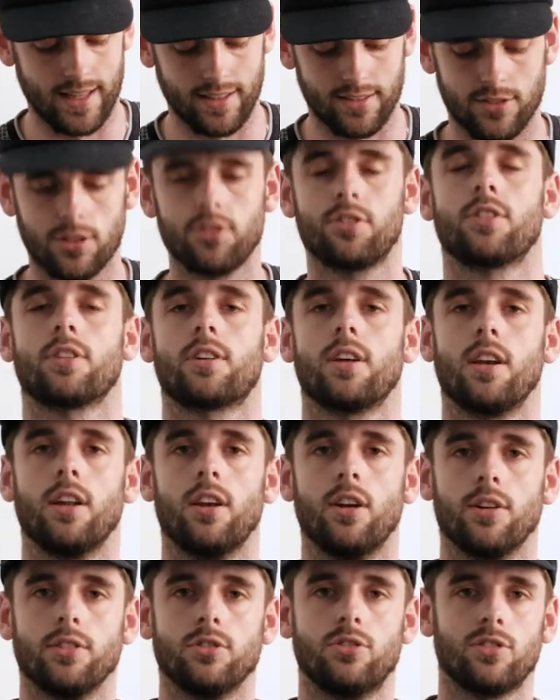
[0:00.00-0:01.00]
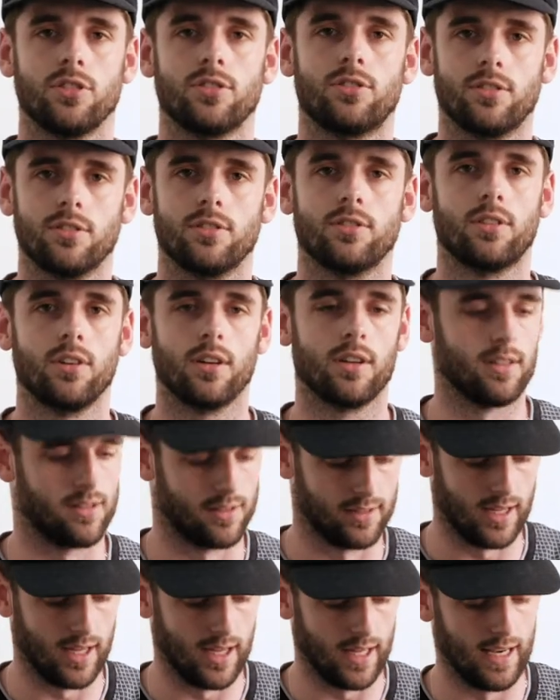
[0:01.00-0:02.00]
this is just going to look just as good
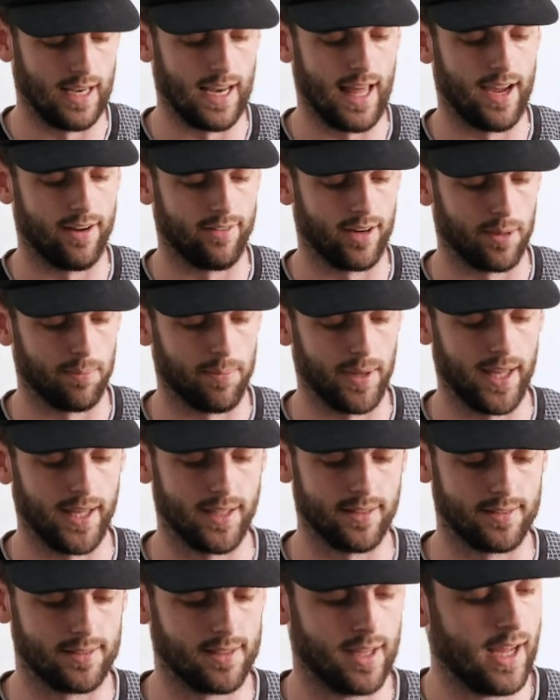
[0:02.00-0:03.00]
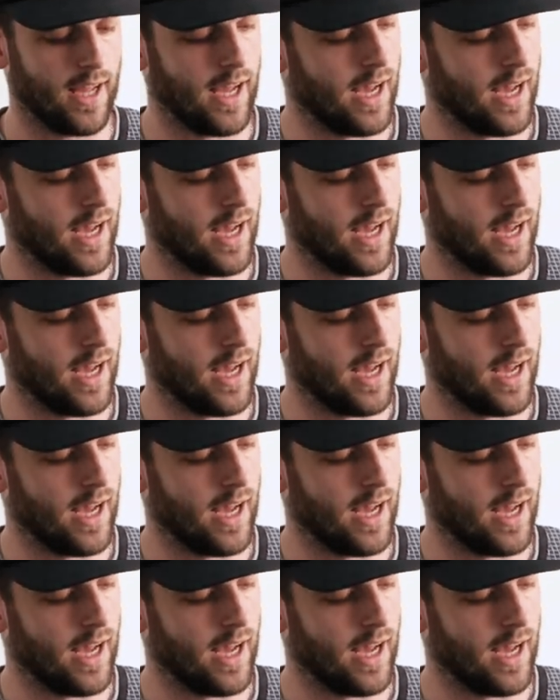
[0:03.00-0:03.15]
as a layering piece.